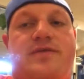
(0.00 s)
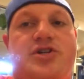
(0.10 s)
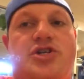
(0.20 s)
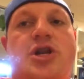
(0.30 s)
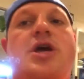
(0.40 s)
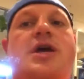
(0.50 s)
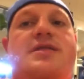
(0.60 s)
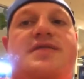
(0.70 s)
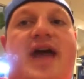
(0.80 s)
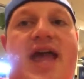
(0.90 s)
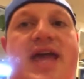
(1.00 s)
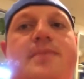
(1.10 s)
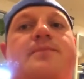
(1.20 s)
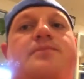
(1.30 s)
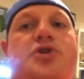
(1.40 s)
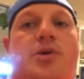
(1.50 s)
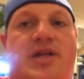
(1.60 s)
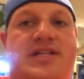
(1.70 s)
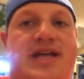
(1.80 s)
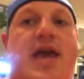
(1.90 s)
Division, they took
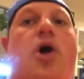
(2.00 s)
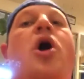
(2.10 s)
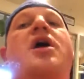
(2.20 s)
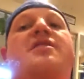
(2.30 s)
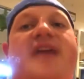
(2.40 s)
Malinta Hill,